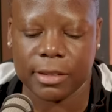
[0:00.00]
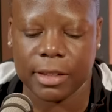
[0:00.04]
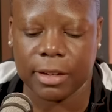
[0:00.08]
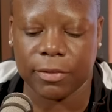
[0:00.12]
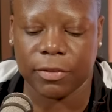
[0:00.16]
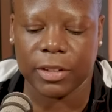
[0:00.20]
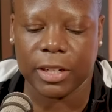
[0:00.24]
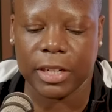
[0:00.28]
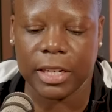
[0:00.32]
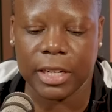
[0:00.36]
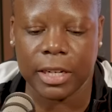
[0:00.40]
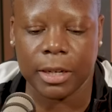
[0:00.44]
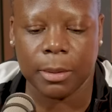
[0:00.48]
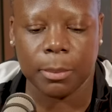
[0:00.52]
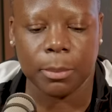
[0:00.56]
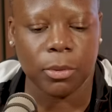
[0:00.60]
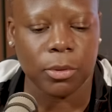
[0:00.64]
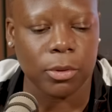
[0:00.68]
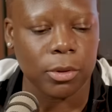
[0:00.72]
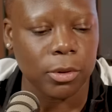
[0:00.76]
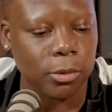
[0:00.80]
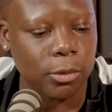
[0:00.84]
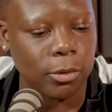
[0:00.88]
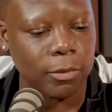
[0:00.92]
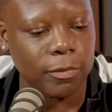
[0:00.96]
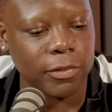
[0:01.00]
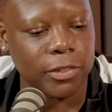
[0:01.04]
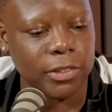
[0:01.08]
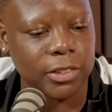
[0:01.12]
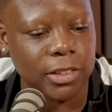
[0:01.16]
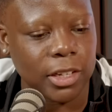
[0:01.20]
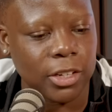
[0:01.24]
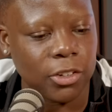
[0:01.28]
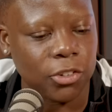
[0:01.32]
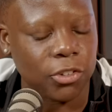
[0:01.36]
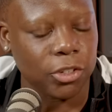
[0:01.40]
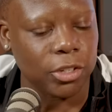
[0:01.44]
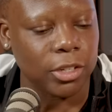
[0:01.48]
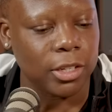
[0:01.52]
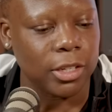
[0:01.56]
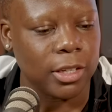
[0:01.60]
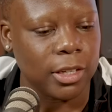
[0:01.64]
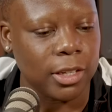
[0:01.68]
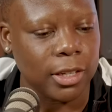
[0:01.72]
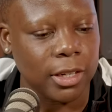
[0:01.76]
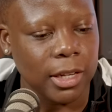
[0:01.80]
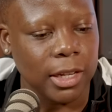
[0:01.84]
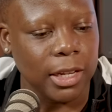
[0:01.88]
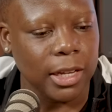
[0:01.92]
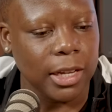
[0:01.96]
definitely an important conversation.
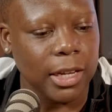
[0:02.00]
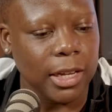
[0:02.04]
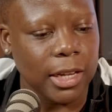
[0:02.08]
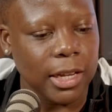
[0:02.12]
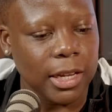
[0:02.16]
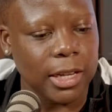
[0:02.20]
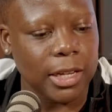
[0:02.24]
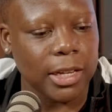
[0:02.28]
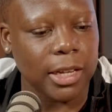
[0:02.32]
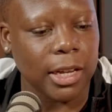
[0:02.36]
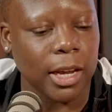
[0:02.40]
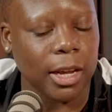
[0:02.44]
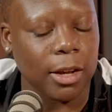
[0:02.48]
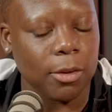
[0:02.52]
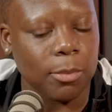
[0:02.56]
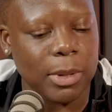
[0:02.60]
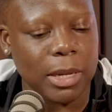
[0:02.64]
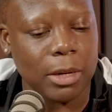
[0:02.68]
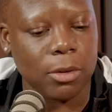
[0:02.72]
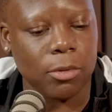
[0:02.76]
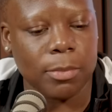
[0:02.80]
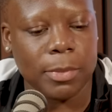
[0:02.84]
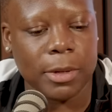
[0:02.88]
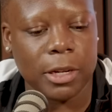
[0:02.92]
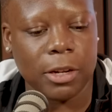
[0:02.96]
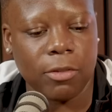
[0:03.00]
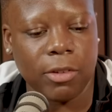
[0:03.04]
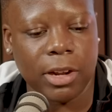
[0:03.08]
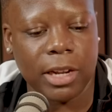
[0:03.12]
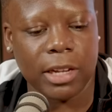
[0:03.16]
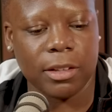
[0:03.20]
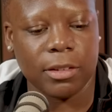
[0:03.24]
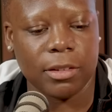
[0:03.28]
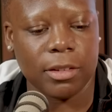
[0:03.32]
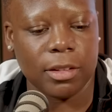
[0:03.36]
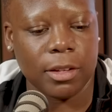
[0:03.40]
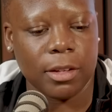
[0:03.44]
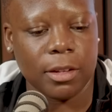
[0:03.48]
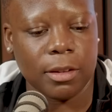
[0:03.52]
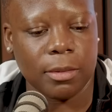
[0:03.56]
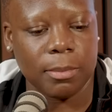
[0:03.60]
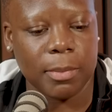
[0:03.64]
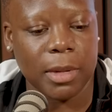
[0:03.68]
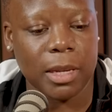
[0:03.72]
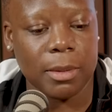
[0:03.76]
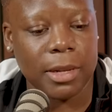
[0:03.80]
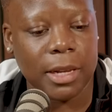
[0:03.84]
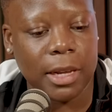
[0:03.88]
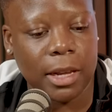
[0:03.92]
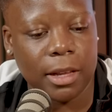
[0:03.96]
Mm-hmm. And yeah, it'll be great to
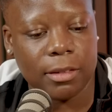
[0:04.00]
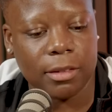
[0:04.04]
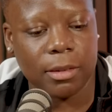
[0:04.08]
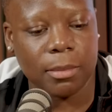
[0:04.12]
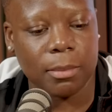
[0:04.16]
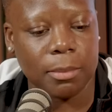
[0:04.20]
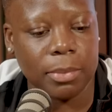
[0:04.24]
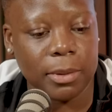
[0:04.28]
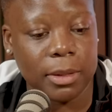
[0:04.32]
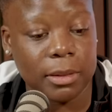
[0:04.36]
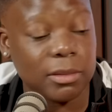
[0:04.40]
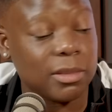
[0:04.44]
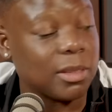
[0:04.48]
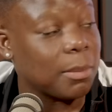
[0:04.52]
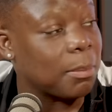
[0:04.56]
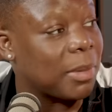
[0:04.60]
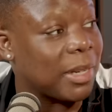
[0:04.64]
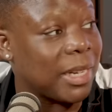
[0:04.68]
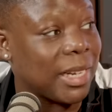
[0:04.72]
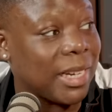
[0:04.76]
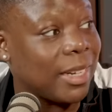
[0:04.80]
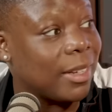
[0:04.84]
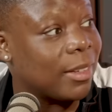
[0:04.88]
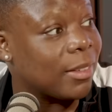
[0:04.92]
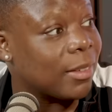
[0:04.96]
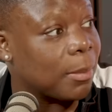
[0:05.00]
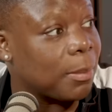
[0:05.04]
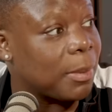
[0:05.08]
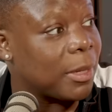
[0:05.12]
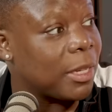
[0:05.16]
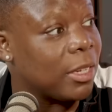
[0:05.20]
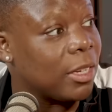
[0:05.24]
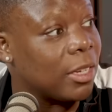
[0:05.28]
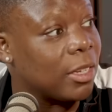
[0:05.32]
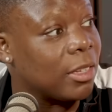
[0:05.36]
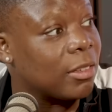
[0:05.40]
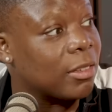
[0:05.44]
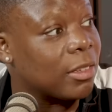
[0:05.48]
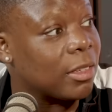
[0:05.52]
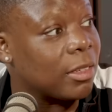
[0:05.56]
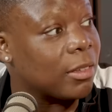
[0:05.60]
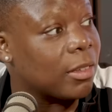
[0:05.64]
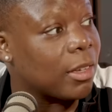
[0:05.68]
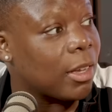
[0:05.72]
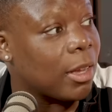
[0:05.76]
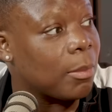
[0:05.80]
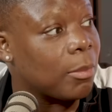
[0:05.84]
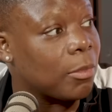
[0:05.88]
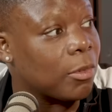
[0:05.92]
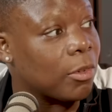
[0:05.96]
maybe get some players' opinions in
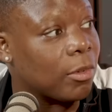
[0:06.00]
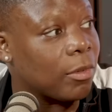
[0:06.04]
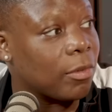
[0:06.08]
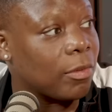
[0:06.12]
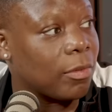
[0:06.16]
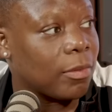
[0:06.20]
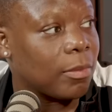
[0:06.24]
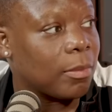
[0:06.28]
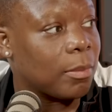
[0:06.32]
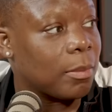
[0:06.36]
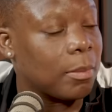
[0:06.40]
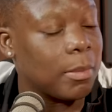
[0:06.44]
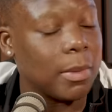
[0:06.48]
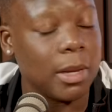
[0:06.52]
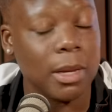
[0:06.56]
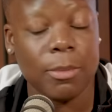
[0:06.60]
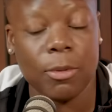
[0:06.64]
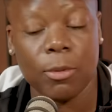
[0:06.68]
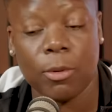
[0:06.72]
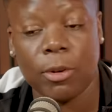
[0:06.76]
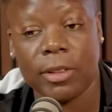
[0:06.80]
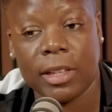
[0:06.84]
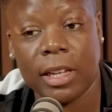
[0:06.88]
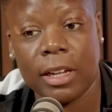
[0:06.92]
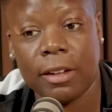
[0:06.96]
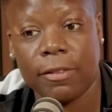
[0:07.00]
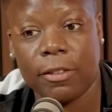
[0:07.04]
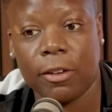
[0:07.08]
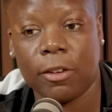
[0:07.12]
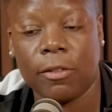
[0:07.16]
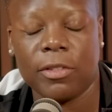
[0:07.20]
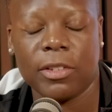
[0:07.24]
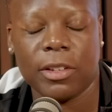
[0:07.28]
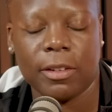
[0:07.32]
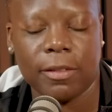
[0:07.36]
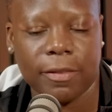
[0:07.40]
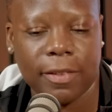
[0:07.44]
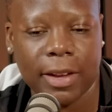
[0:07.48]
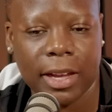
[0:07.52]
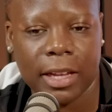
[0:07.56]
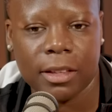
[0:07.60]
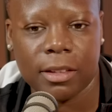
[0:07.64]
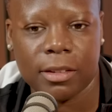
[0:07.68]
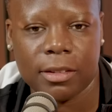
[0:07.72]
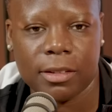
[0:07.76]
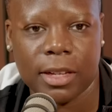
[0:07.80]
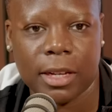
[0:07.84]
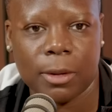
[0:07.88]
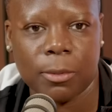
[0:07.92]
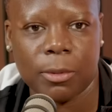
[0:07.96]
terms of maybe what they feel. Obviously,
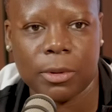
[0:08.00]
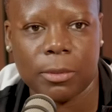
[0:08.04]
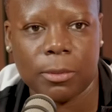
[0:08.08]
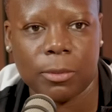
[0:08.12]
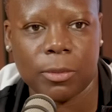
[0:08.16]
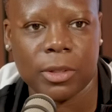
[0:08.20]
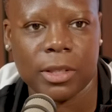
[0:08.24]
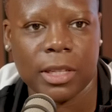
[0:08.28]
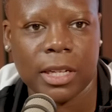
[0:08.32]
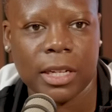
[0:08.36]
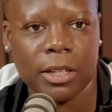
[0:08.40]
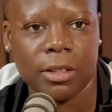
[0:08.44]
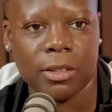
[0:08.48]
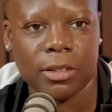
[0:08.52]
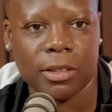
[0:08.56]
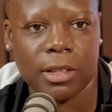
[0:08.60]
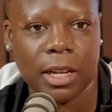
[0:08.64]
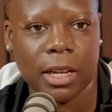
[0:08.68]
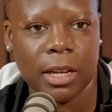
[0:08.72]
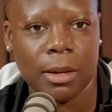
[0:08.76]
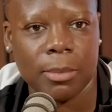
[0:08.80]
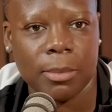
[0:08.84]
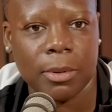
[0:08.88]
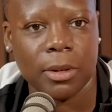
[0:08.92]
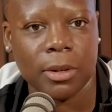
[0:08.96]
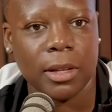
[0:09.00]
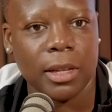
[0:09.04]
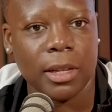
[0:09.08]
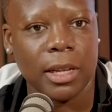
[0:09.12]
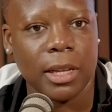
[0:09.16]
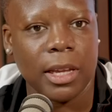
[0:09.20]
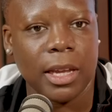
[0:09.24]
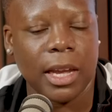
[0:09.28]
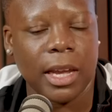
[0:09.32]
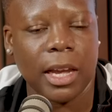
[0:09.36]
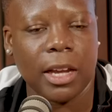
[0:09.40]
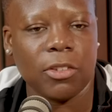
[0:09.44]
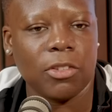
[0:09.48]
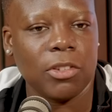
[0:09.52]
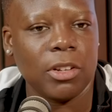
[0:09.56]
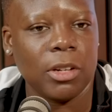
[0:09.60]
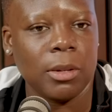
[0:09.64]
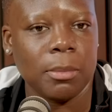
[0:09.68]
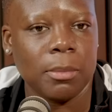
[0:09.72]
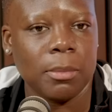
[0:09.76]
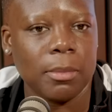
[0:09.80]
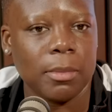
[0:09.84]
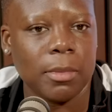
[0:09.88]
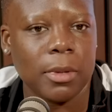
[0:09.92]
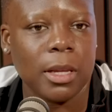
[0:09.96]
fans say what they say, but
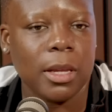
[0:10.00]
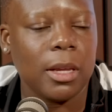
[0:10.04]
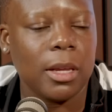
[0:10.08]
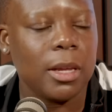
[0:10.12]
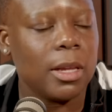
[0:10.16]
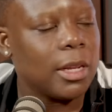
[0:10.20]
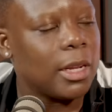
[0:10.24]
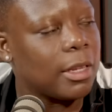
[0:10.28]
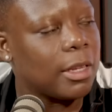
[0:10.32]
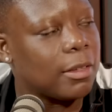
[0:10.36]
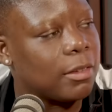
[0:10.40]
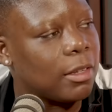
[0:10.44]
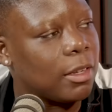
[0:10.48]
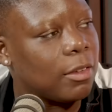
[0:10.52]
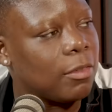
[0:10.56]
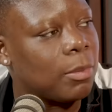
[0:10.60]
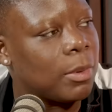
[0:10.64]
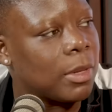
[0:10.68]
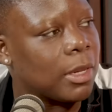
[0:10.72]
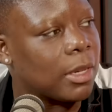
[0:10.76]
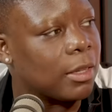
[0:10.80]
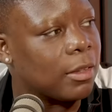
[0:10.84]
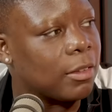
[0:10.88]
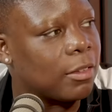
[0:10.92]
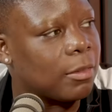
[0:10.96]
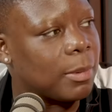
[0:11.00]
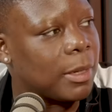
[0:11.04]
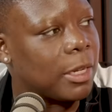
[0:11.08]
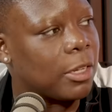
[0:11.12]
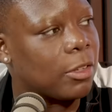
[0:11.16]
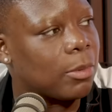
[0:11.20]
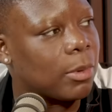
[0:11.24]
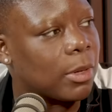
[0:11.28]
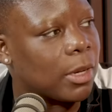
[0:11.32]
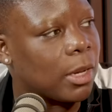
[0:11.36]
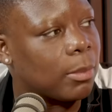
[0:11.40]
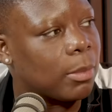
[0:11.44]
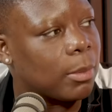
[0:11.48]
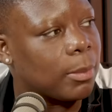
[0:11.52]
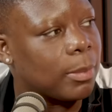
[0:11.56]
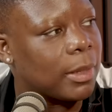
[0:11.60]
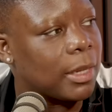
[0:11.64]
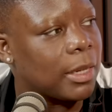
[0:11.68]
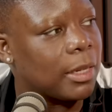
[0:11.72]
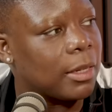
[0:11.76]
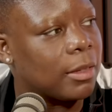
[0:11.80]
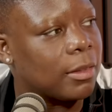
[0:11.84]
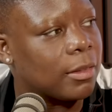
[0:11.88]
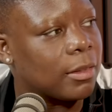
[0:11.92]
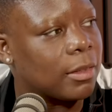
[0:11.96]
actually, let's see if we can speak to a couple of
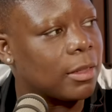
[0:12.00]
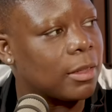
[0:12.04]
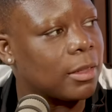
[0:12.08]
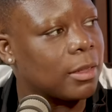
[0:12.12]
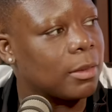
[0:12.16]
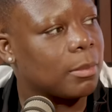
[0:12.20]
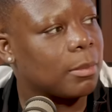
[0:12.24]
players and